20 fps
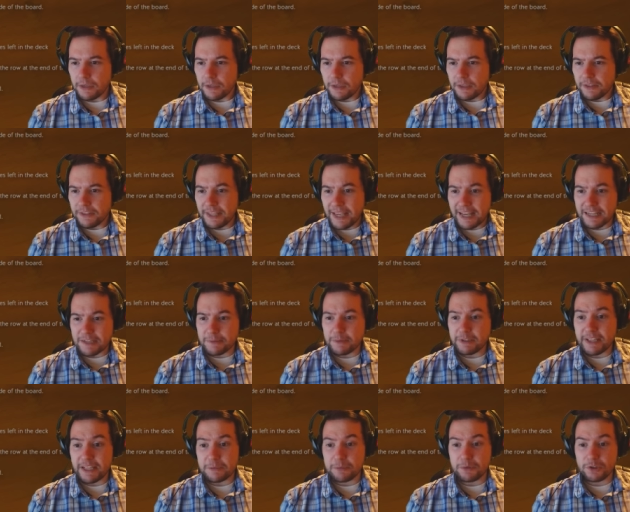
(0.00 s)
The Axeman
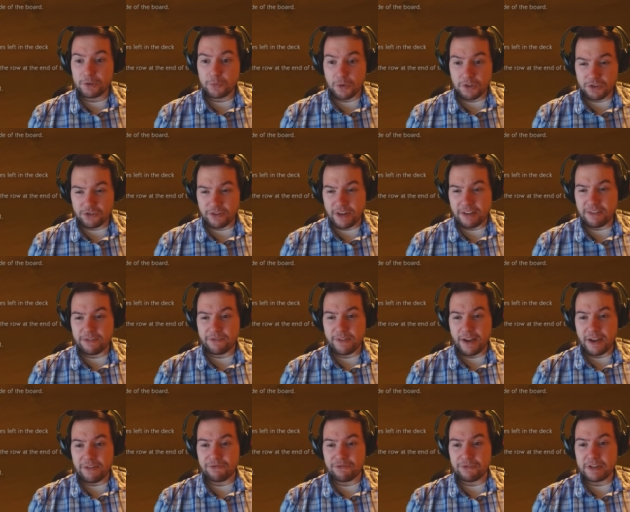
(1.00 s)
gets +1 strength for
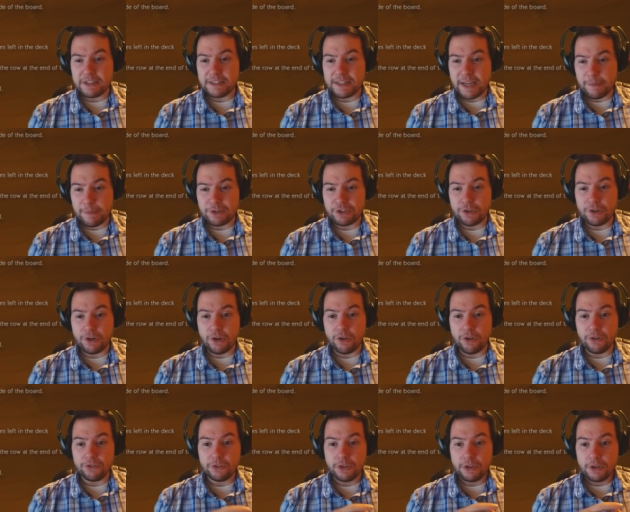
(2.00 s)
every damage unit
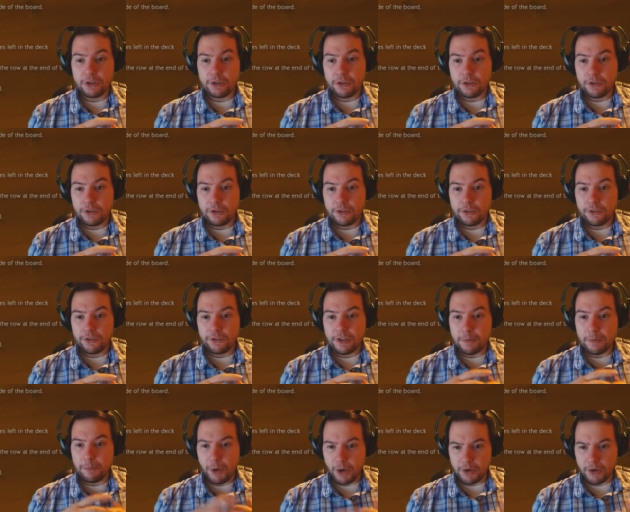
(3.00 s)
on the
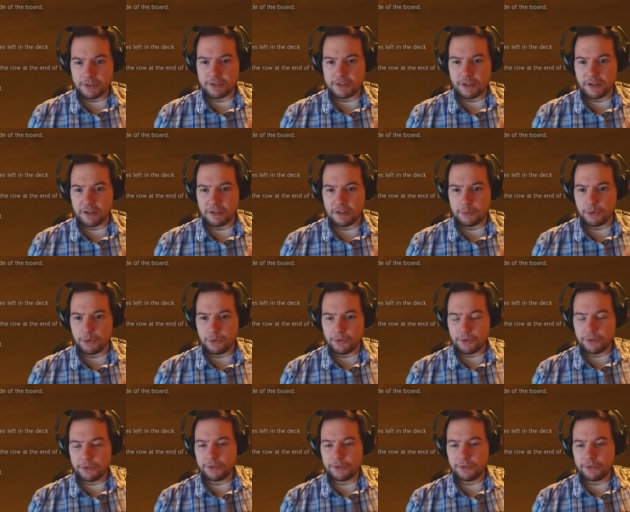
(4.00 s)
opponent's side of the board.